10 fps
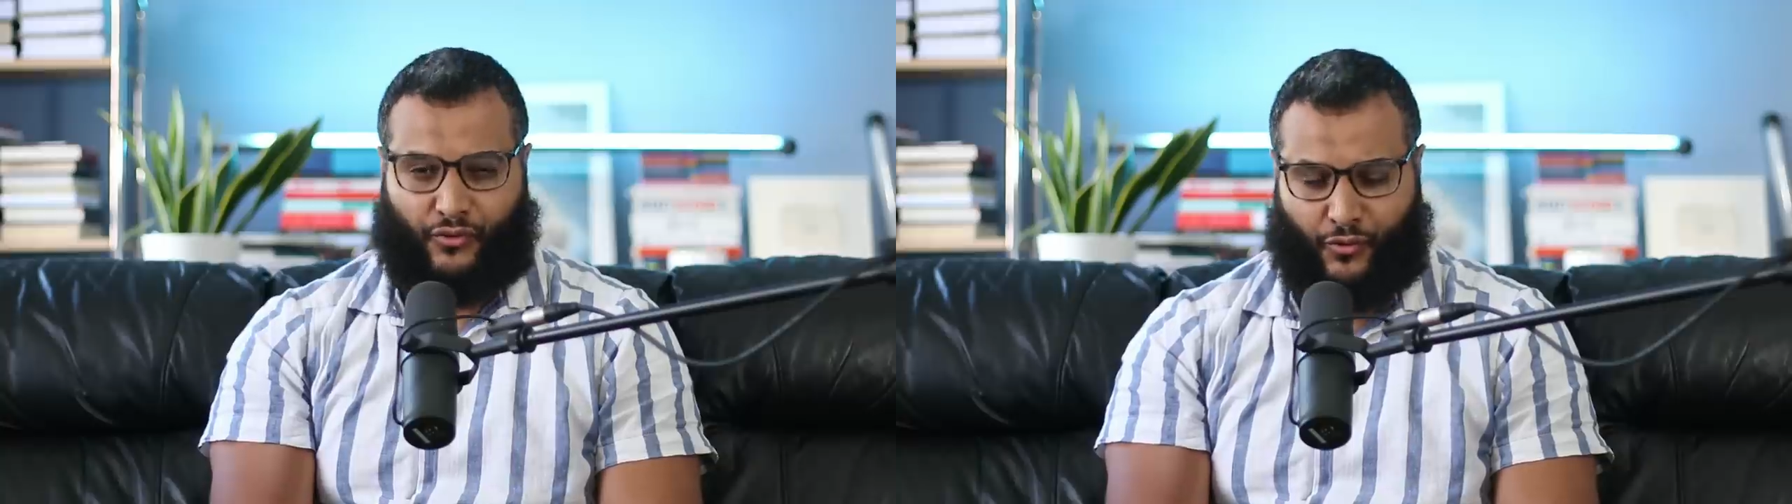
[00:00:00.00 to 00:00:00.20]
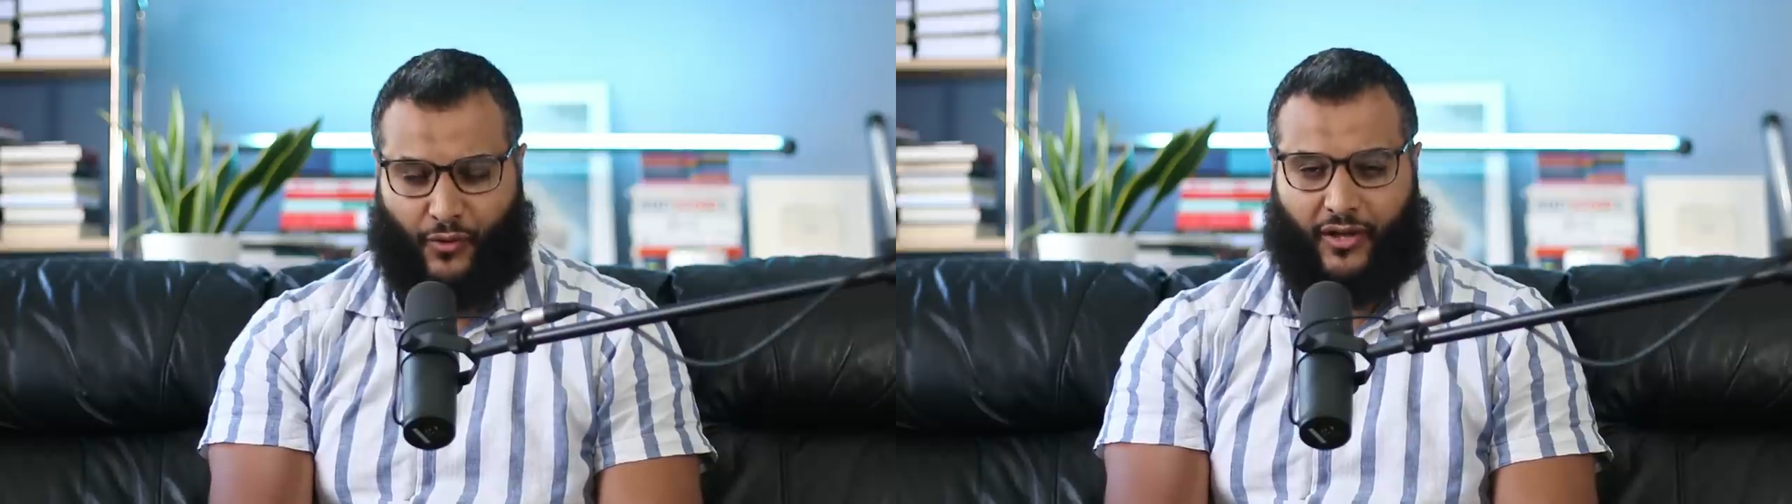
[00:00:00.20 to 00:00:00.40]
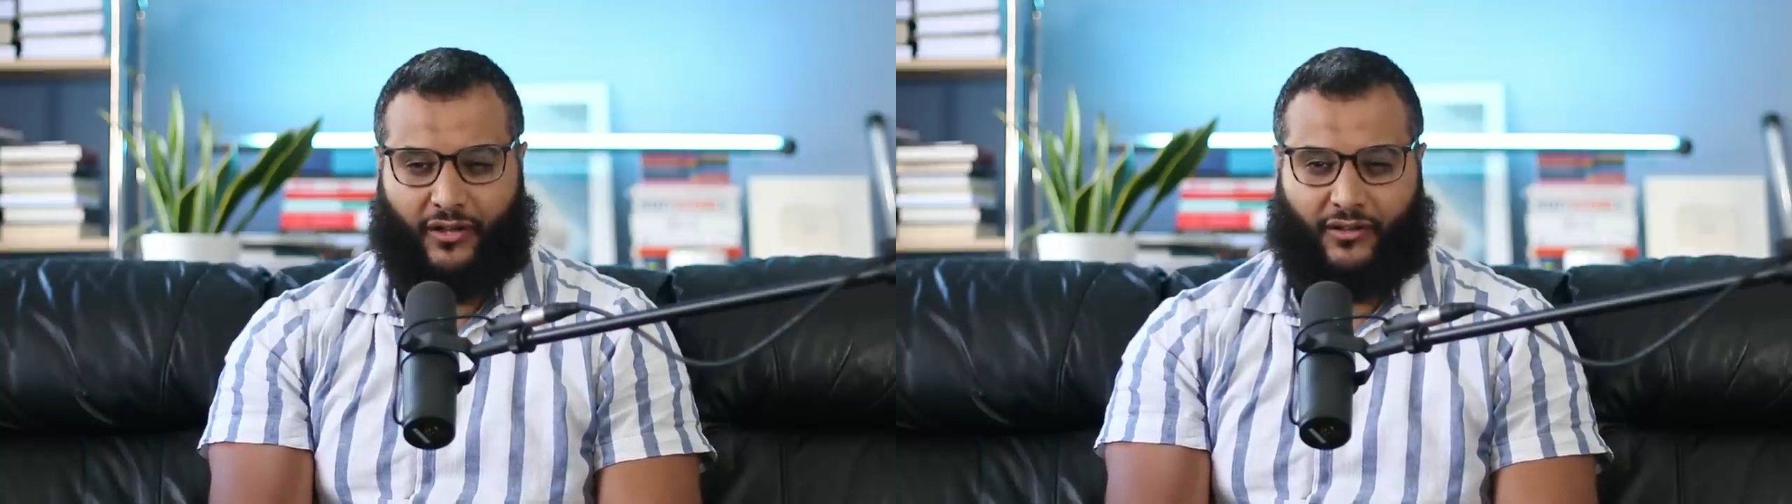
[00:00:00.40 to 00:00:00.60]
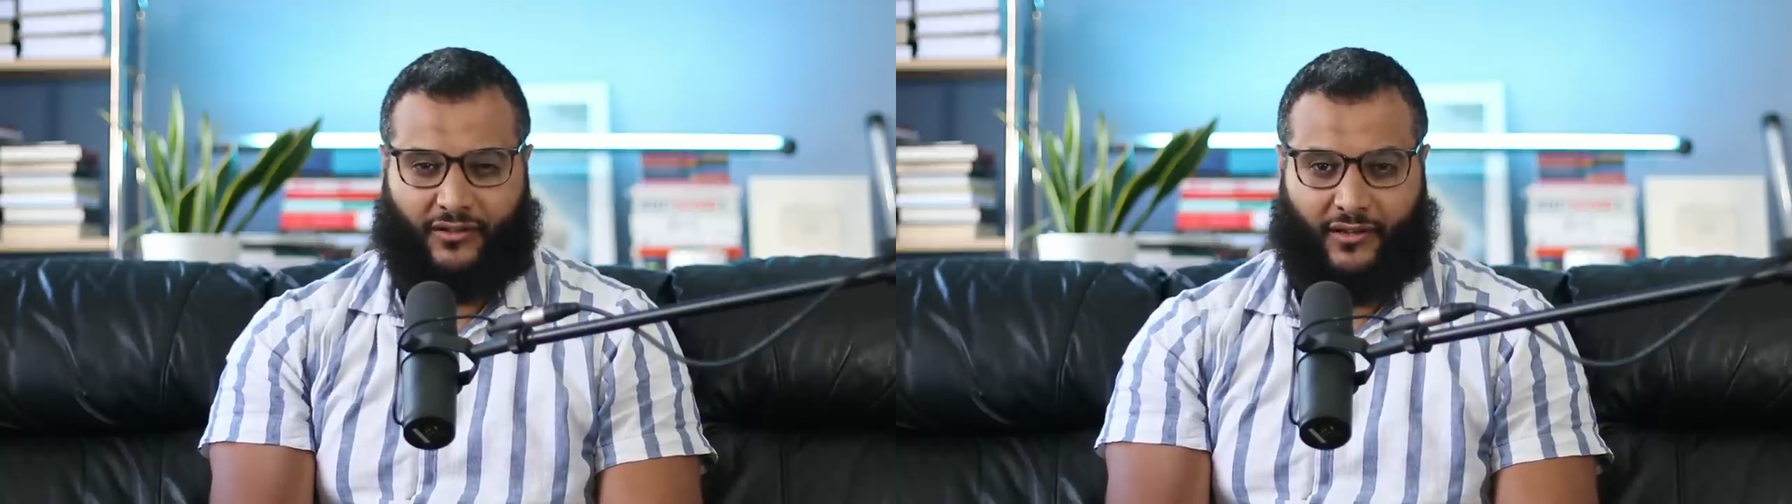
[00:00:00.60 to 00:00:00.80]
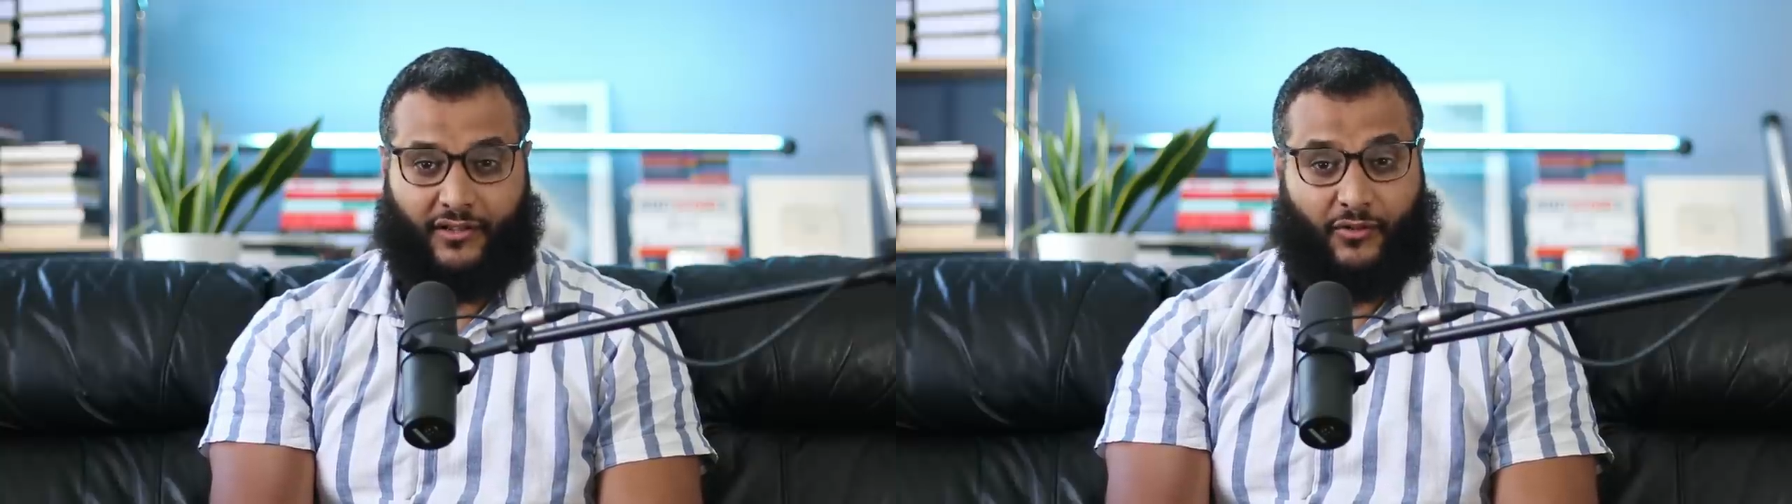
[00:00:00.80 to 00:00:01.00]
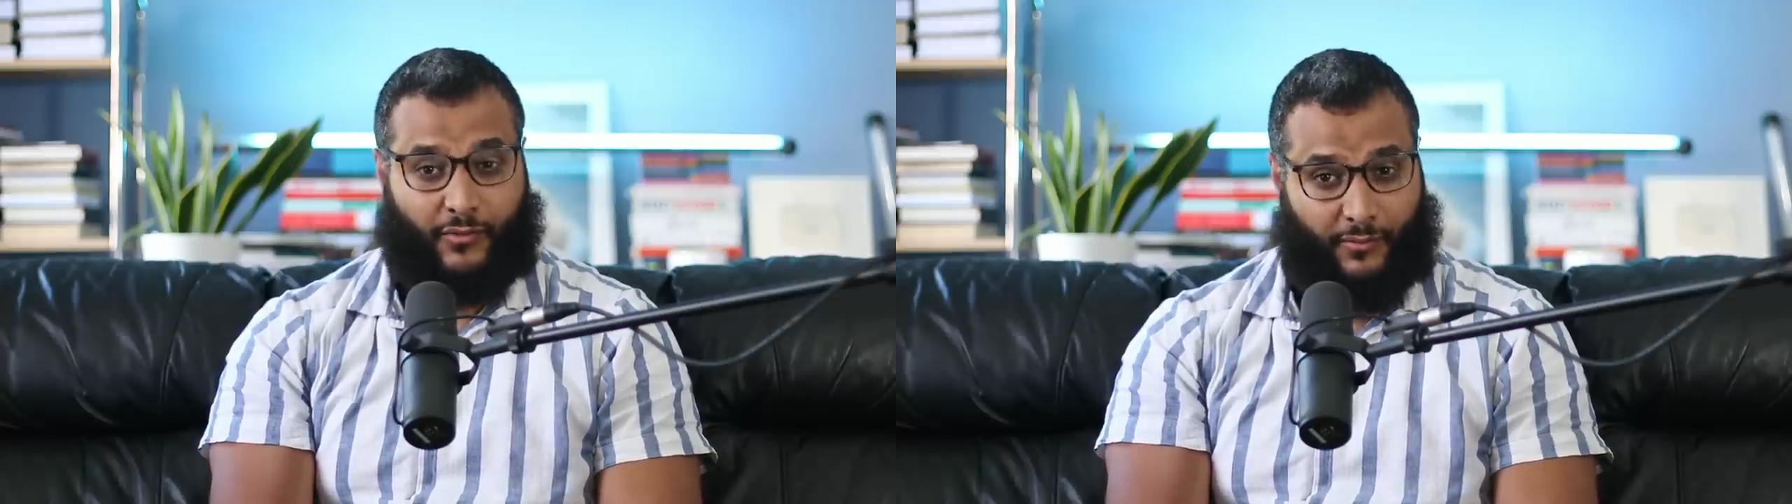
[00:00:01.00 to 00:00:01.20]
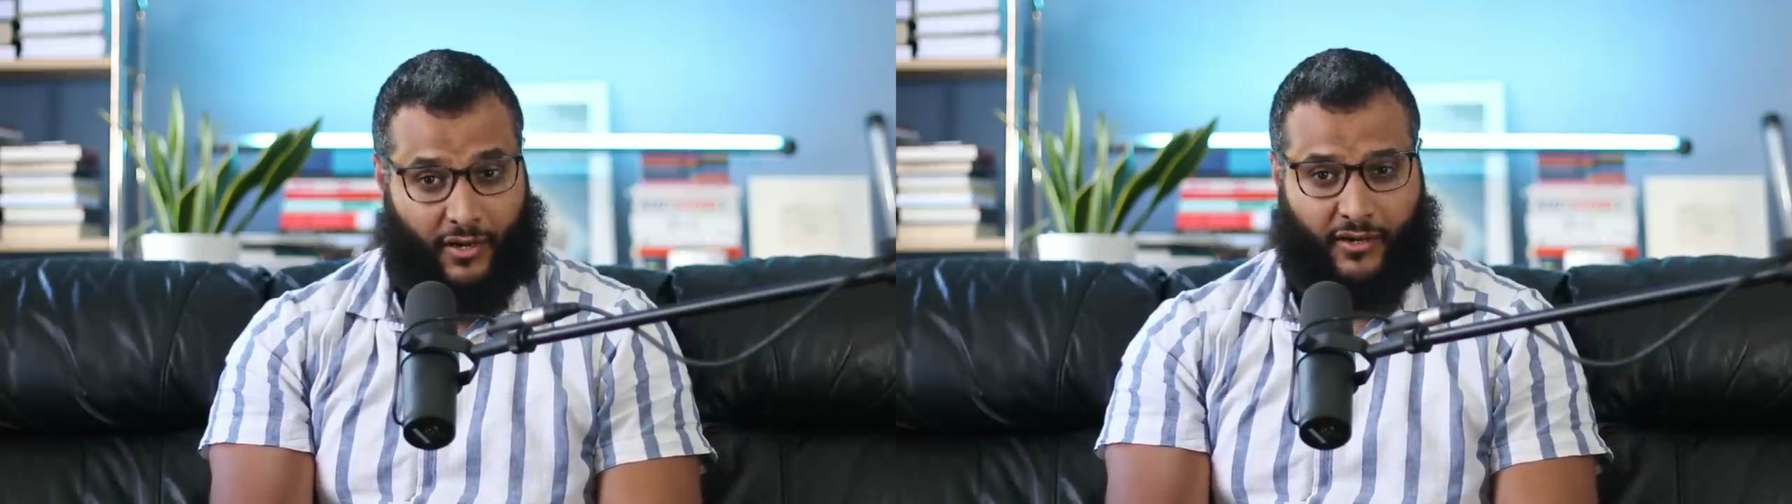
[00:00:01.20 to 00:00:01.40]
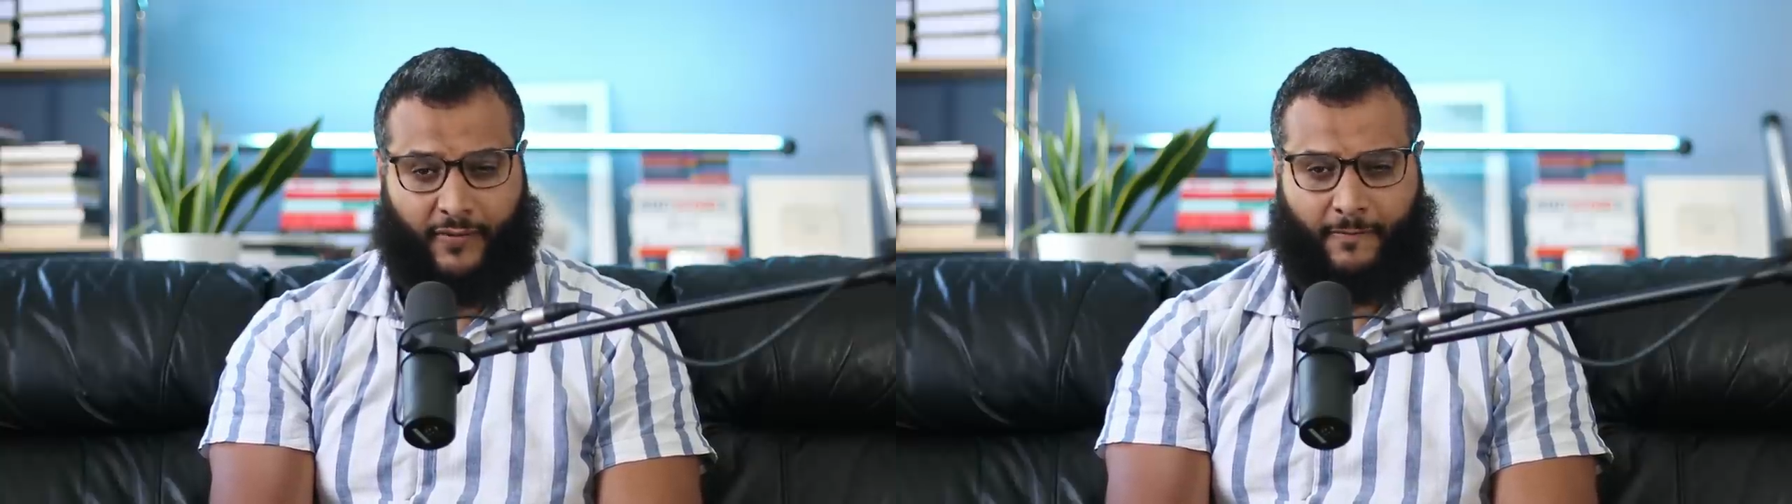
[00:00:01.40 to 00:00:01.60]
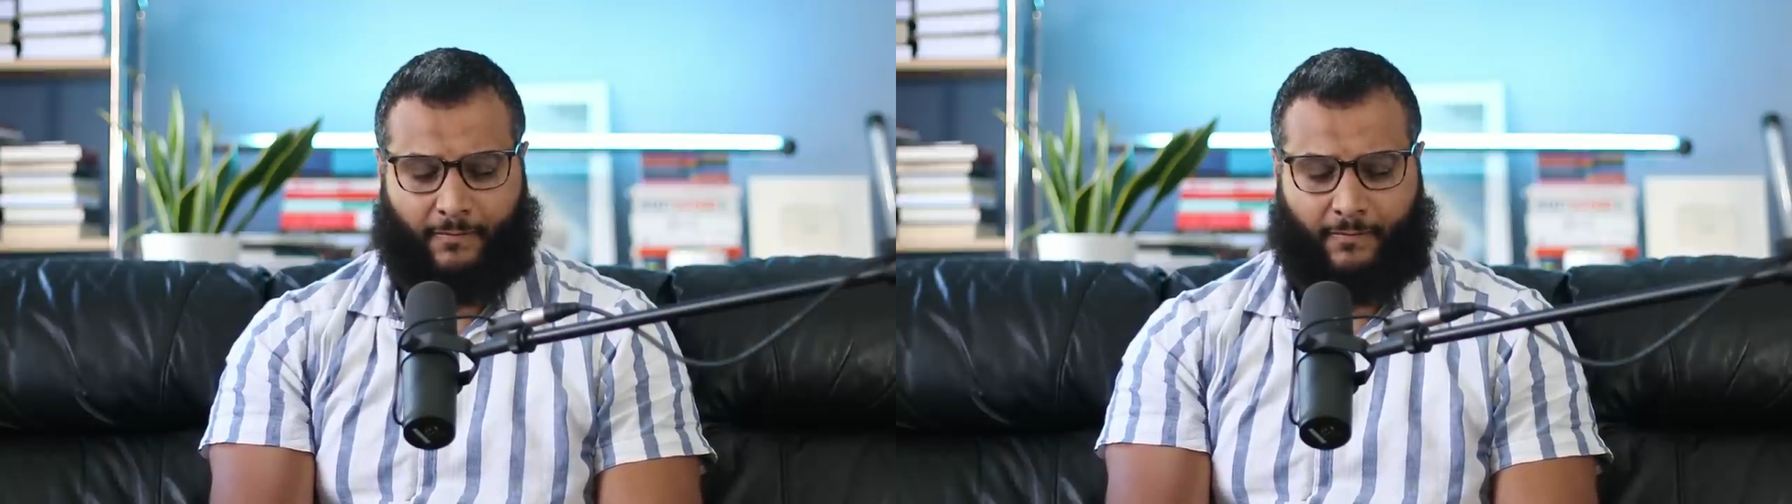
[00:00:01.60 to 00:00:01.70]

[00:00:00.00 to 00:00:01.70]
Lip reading: your way, and to me, mine.